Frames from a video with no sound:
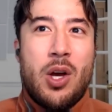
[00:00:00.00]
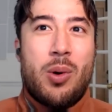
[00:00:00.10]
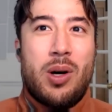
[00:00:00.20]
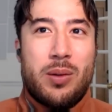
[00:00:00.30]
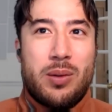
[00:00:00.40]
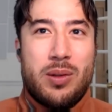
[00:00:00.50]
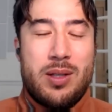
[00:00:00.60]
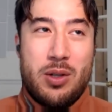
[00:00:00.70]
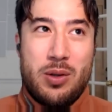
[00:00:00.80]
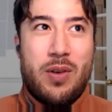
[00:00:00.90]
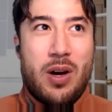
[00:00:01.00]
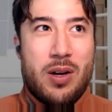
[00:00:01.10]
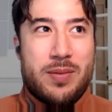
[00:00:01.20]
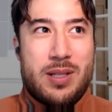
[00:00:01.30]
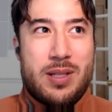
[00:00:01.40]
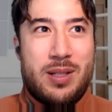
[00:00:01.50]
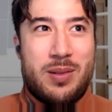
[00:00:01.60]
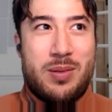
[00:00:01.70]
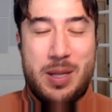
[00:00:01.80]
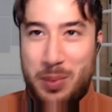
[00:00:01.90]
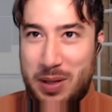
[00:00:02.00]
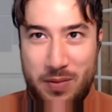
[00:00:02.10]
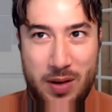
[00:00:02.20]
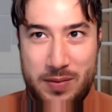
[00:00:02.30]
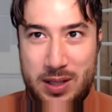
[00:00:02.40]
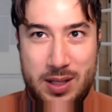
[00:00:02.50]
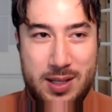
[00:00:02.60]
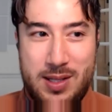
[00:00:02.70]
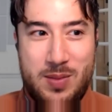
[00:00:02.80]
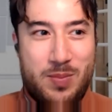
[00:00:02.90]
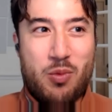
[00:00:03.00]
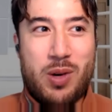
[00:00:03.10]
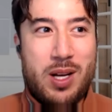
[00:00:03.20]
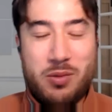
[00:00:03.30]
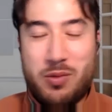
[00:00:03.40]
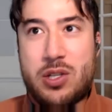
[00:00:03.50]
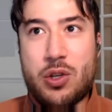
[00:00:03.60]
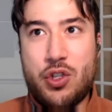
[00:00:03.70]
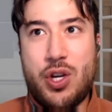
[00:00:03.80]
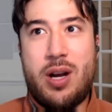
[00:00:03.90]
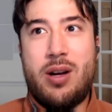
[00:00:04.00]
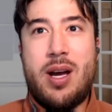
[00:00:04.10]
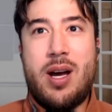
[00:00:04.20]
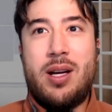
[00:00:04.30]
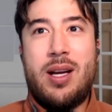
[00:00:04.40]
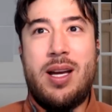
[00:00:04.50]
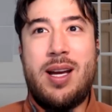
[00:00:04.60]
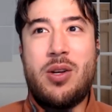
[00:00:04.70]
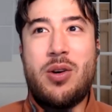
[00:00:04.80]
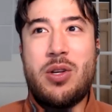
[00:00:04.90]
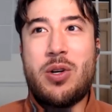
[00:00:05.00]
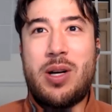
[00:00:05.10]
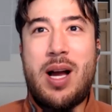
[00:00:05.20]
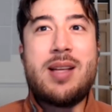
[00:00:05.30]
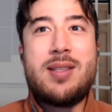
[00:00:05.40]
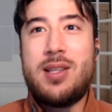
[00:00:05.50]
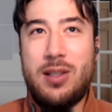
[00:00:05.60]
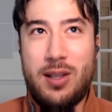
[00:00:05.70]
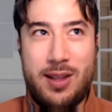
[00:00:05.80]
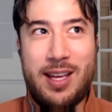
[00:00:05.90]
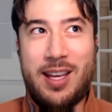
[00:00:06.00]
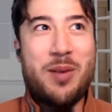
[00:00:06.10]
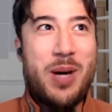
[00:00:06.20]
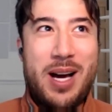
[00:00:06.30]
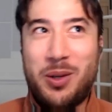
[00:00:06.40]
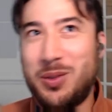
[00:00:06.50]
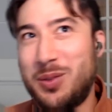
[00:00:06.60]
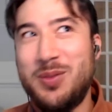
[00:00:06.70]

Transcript: Well, you're deeply involved in this kind of research area, and I know you're constantly thinking about